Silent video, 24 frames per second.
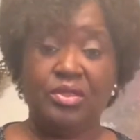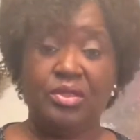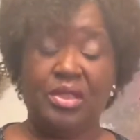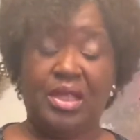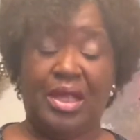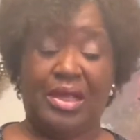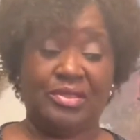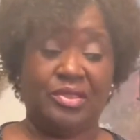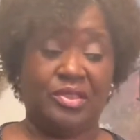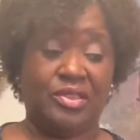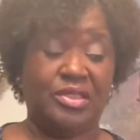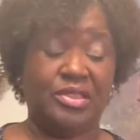
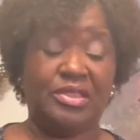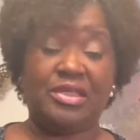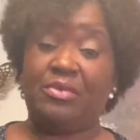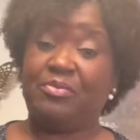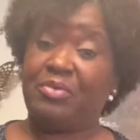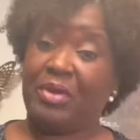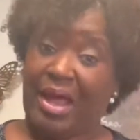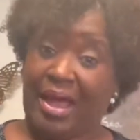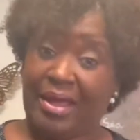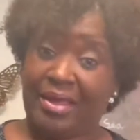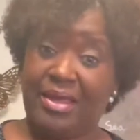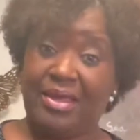I, she said, but
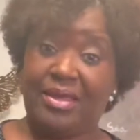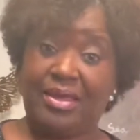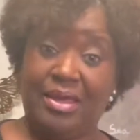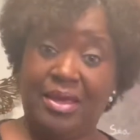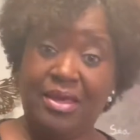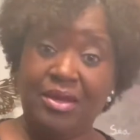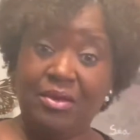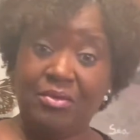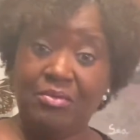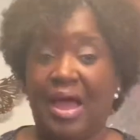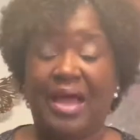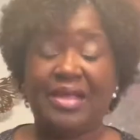I can get
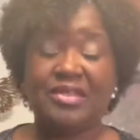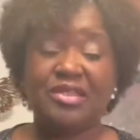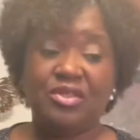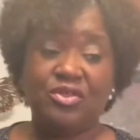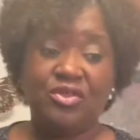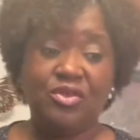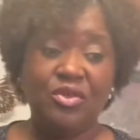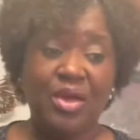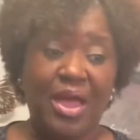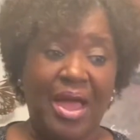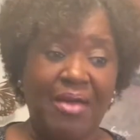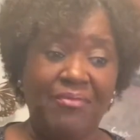them. I said, do
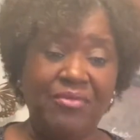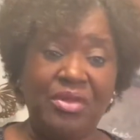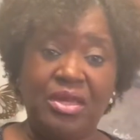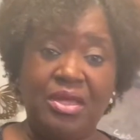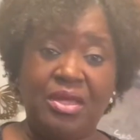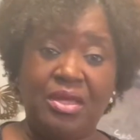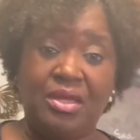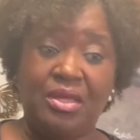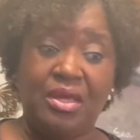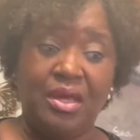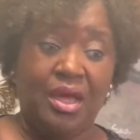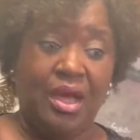you have
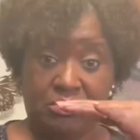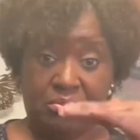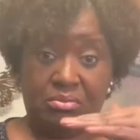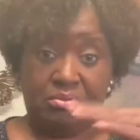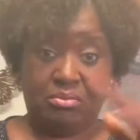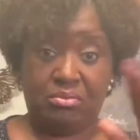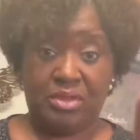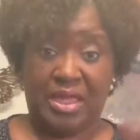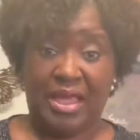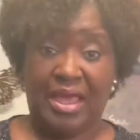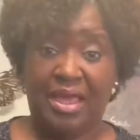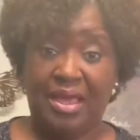any
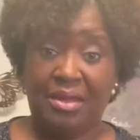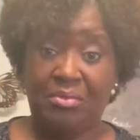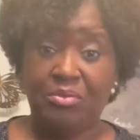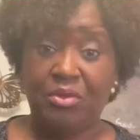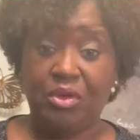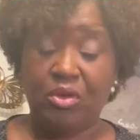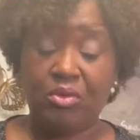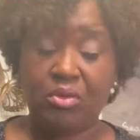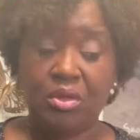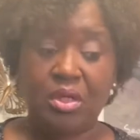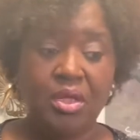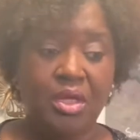canned
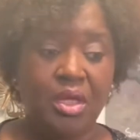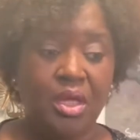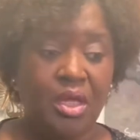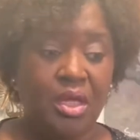milk?